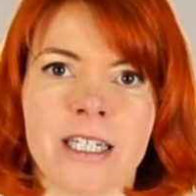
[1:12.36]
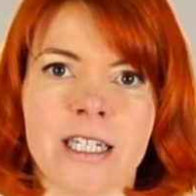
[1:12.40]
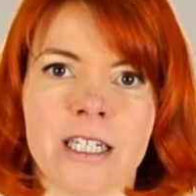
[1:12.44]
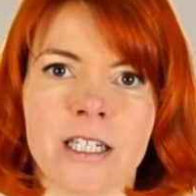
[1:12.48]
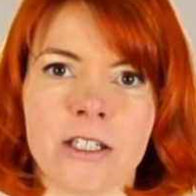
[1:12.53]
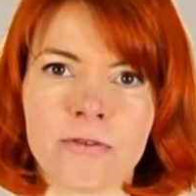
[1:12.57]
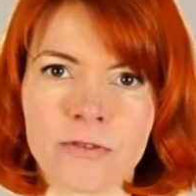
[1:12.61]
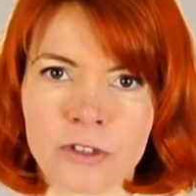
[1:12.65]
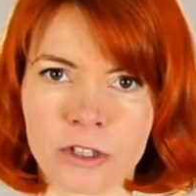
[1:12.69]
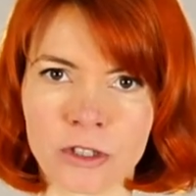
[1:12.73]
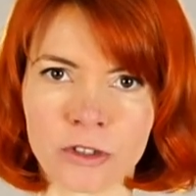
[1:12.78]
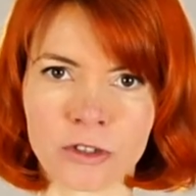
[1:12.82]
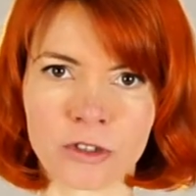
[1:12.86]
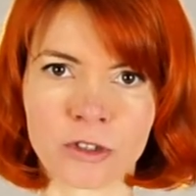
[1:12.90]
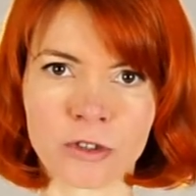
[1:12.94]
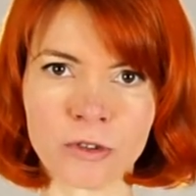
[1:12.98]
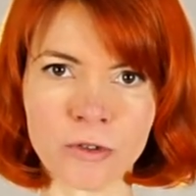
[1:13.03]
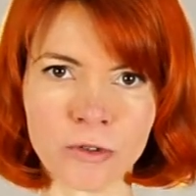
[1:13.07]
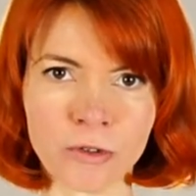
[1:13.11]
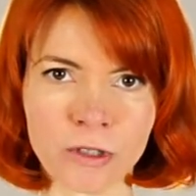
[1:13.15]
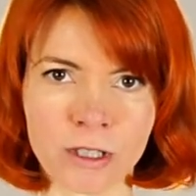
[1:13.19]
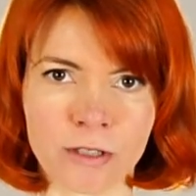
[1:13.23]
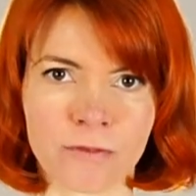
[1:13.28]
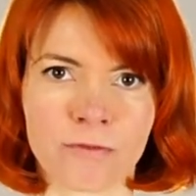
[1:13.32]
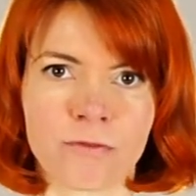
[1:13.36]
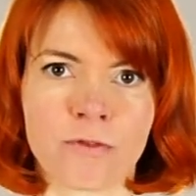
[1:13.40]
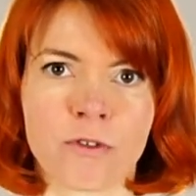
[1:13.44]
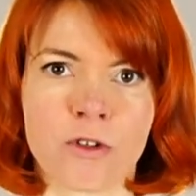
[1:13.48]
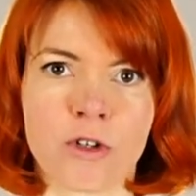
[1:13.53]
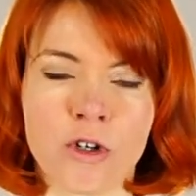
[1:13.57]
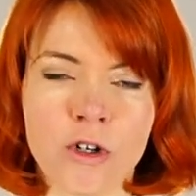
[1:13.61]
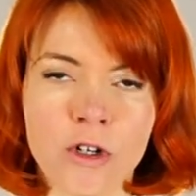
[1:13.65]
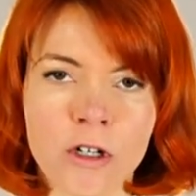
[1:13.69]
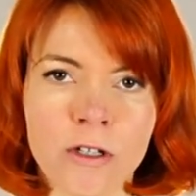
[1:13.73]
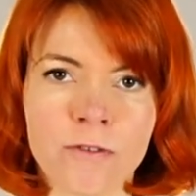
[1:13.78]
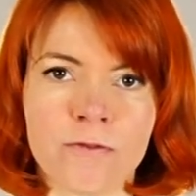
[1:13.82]
If you do a
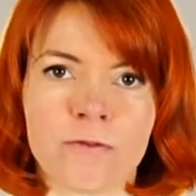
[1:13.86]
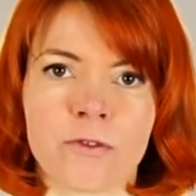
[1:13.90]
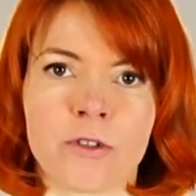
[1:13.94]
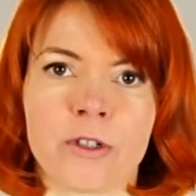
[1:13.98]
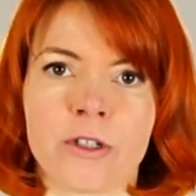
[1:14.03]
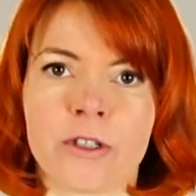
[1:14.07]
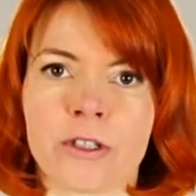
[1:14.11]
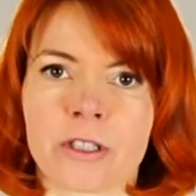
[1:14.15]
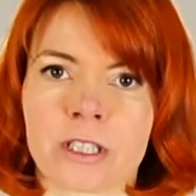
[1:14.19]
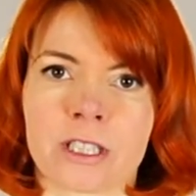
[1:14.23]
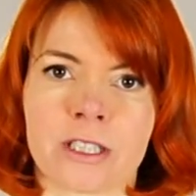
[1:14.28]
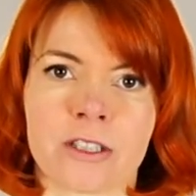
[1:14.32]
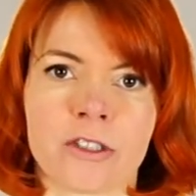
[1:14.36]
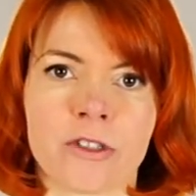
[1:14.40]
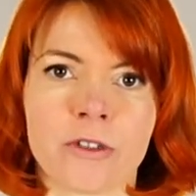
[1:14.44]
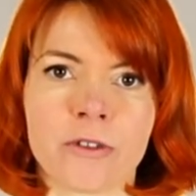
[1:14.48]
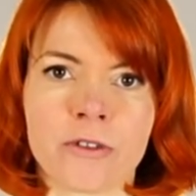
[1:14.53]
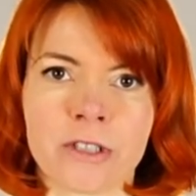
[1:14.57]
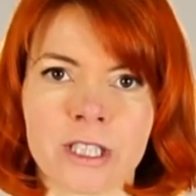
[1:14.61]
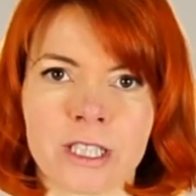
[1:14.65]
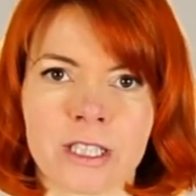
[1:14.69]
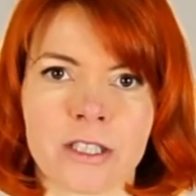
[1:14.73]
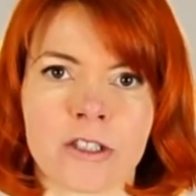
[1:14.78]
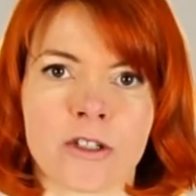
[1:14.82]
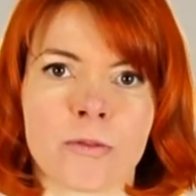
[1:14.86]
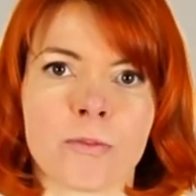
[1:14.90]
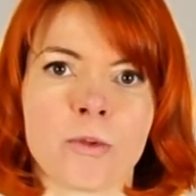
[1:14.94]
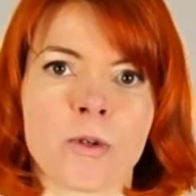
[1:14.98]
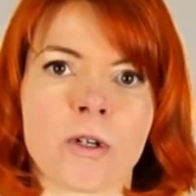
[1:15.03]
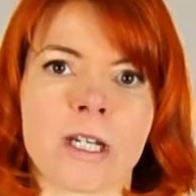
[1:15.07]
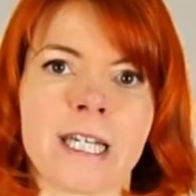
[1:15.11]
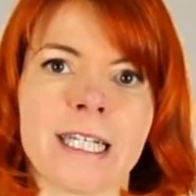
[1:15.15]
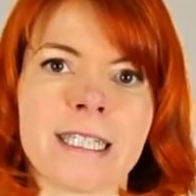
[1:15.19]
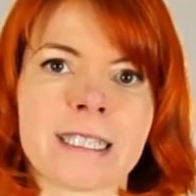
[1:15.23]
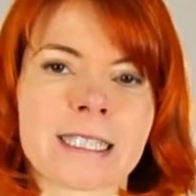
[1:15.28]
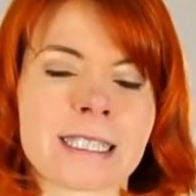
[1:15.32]
floor work during your
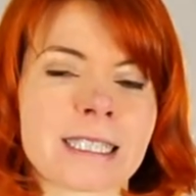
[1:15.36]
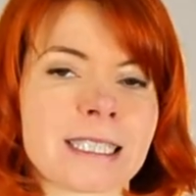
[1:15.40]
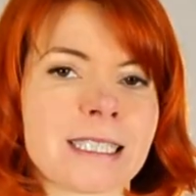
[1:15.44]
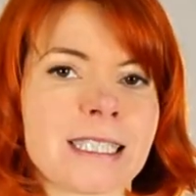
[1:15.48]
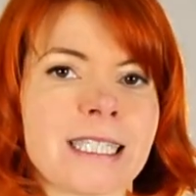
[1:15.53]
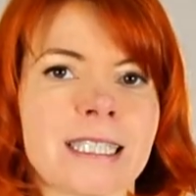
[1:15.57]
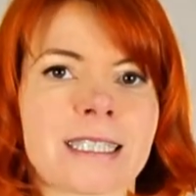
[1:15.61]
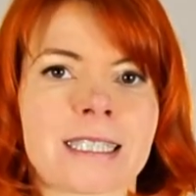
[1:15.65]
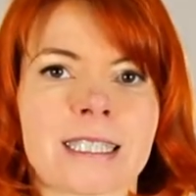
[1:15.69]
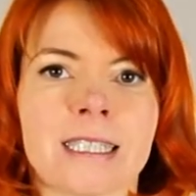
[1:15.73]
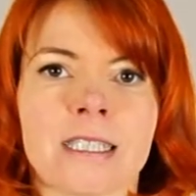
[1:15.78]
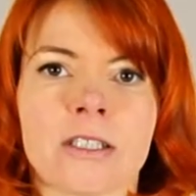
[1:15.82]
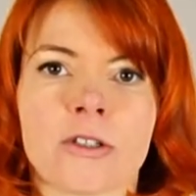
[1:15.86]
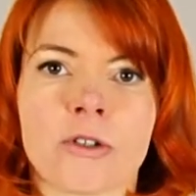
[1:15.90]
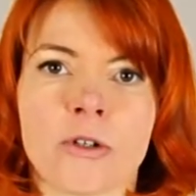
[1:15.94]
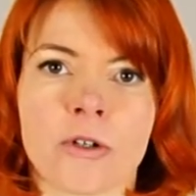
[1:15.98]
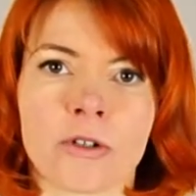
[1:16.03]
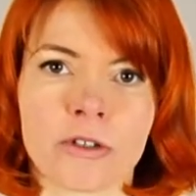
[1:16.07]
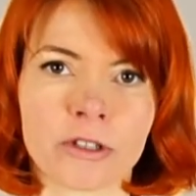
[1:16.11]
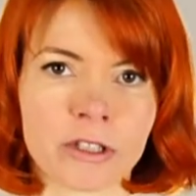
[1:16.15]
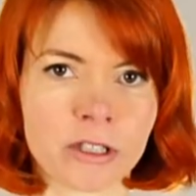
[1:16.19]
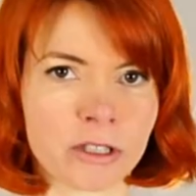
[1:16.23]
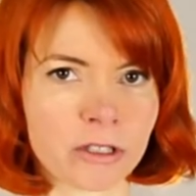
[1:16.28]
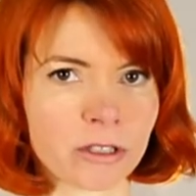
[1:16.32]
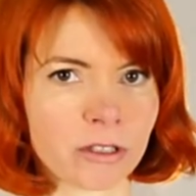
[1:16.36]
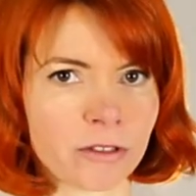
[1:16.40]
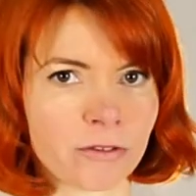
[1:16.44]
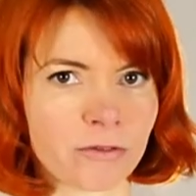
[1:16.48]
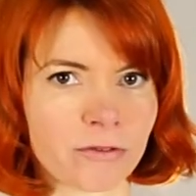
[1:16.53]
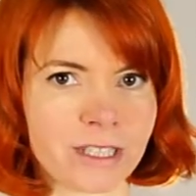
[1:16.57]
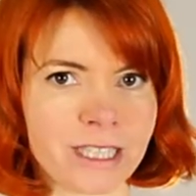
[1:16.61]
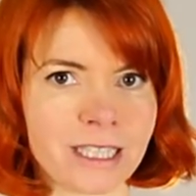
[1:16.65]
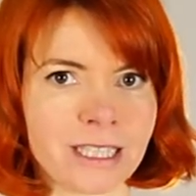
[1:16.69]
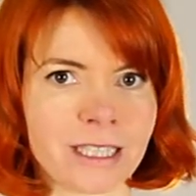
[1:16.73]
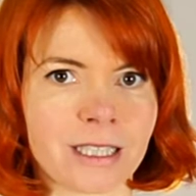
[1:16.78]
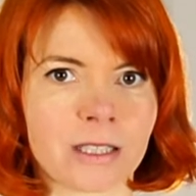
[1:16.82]
burlesque dancing
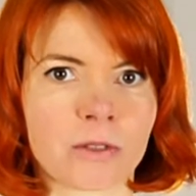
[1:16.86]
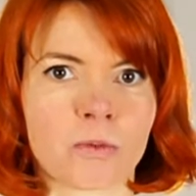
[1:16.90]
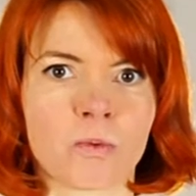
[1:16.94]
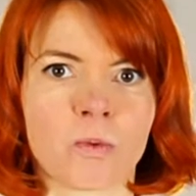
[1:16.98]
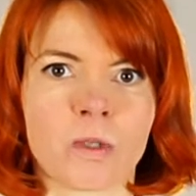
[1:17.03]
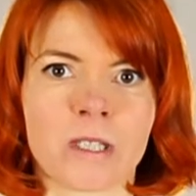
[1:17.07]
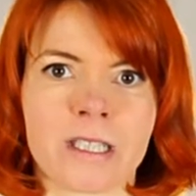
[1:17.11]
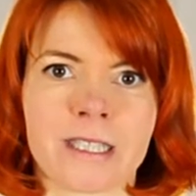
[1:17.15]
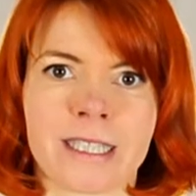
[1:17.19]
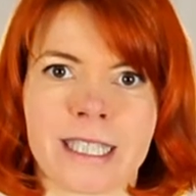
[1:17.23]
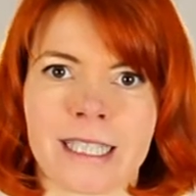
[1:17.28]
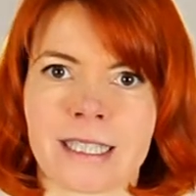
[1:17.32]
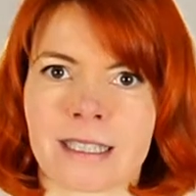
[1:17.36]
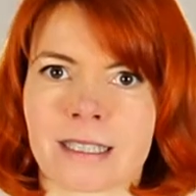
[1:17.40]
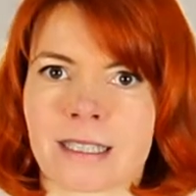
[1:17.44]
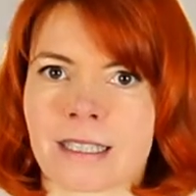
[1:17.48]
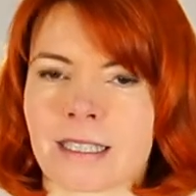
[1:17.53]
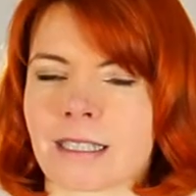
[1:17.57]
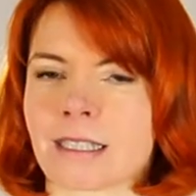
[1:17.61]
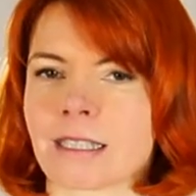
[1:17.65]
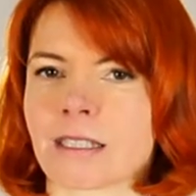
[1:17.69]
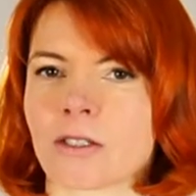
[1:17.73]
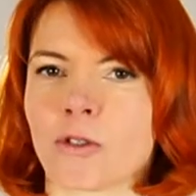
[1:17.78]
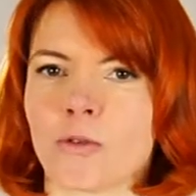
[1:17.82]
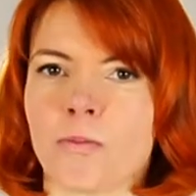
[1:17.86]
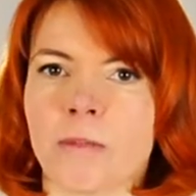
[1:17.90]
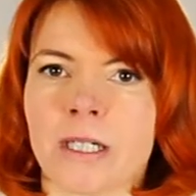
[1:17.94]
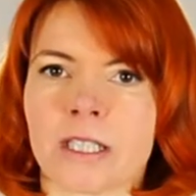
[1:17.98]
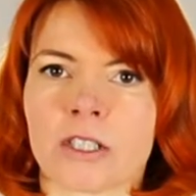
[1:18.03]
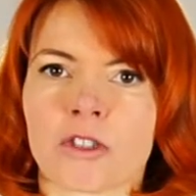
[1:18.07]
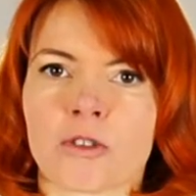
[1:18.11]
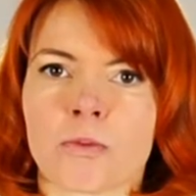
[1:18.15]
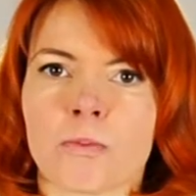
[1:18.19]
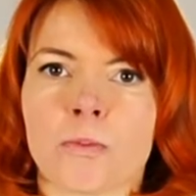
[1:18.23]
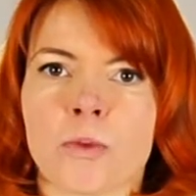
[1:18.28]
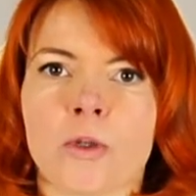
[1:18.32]
choreography, it will get so
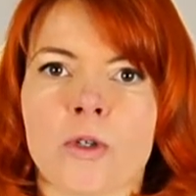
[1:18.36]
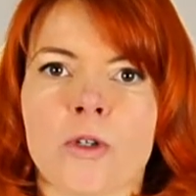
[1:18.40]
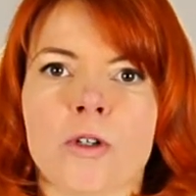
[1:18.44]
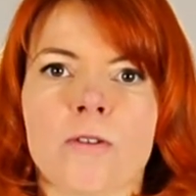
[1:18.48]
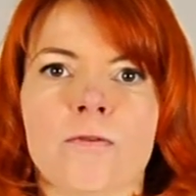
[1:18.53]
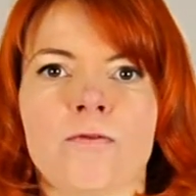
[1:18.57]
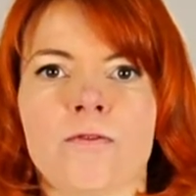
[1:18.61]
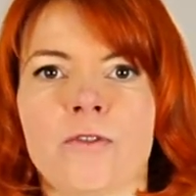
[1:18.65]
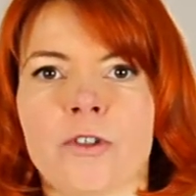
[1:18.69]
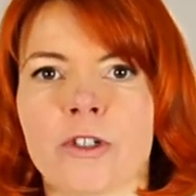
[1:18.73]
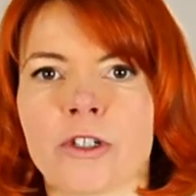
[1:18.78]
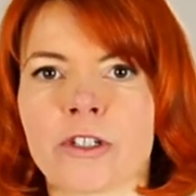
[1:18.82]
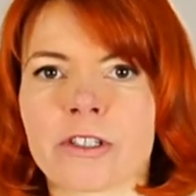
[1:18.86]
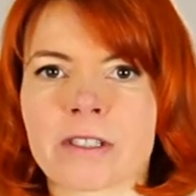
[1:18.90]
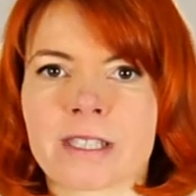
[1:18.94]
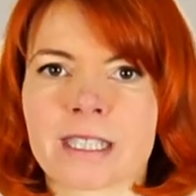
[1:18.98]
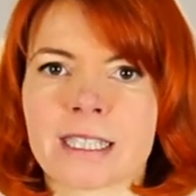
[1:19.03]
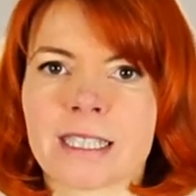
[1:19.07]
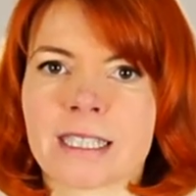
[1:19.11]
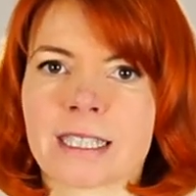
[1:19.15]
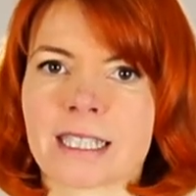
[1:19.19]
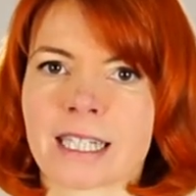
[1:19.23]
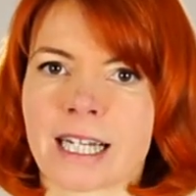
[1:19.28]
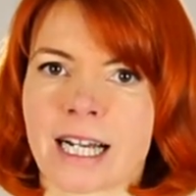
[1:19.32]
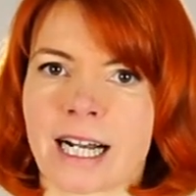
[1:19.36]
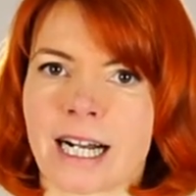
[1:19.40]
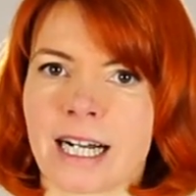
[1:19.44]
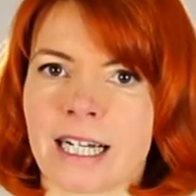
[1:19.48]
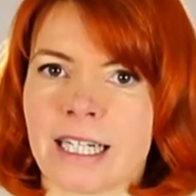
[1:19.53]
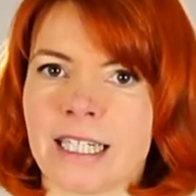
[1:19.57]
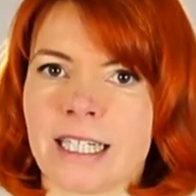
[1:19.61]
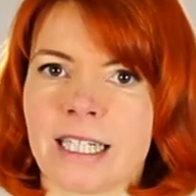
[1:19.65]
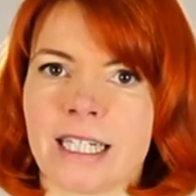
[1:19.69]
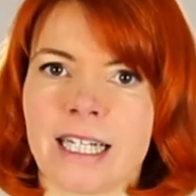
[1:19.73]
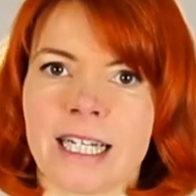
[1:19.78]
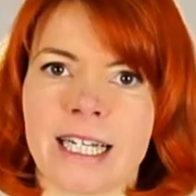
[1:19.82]
much more
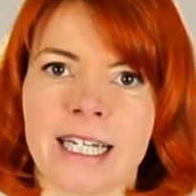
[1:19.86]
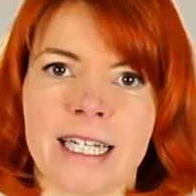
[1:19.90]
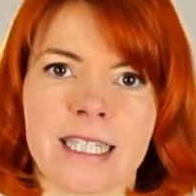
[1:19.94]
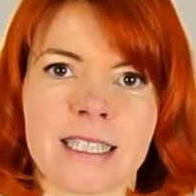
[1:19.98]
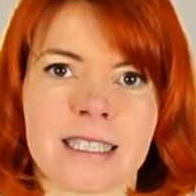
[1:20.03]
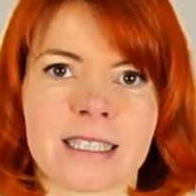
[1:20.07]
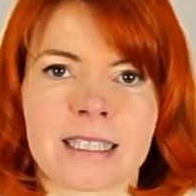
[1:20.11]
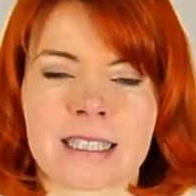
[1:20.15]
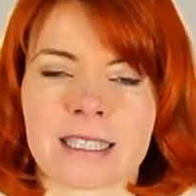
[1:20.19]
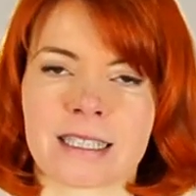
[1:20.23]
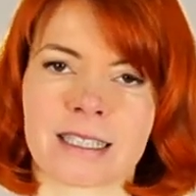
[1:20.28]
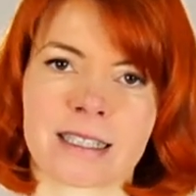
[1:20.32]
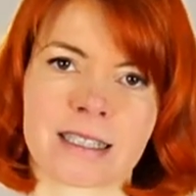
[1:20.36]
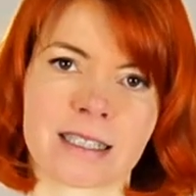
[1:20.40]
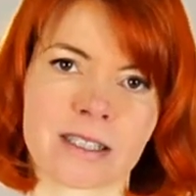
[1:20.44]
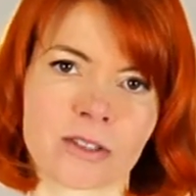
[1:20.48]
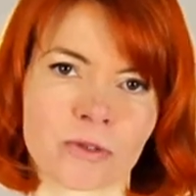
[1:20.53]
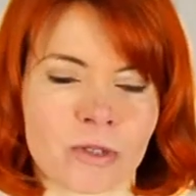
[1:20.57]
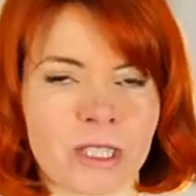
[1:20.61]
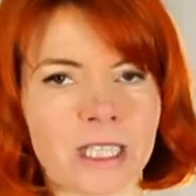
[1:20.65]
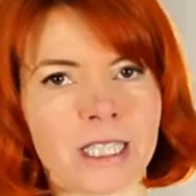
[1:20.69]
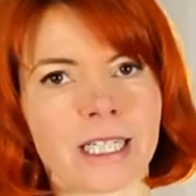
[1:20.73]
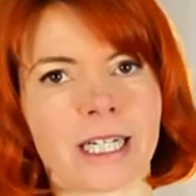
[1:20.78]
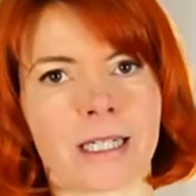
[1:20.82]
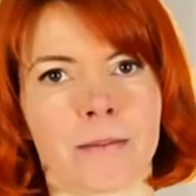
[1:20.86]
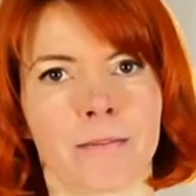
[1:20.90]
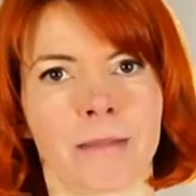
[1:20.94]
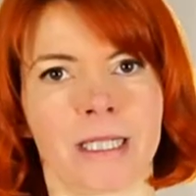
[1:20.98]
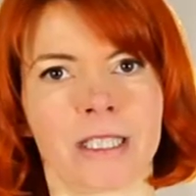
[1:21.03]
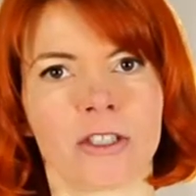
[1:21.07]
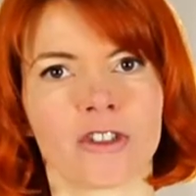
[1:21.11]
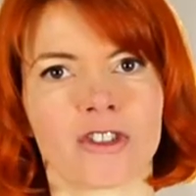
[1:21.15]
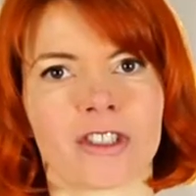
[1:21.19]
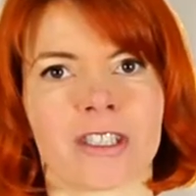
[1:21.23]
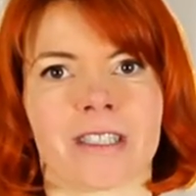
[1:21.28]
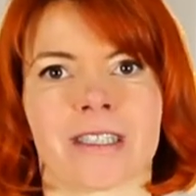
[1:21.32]
versatile and
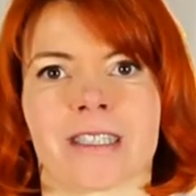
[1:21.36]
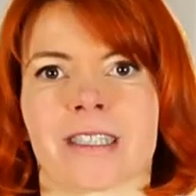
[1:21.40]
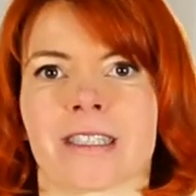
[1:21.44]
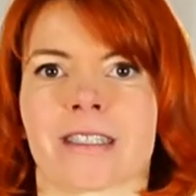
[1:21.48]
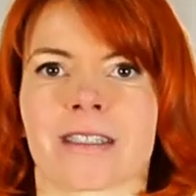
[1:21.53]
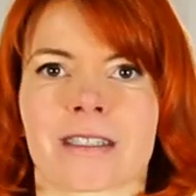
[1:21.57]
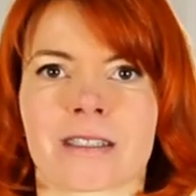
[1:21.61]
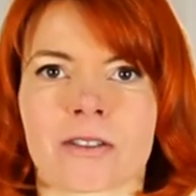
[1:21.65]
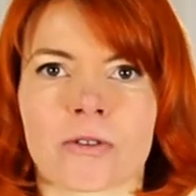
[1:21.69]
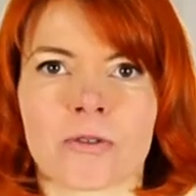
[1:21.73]
three-dimensional.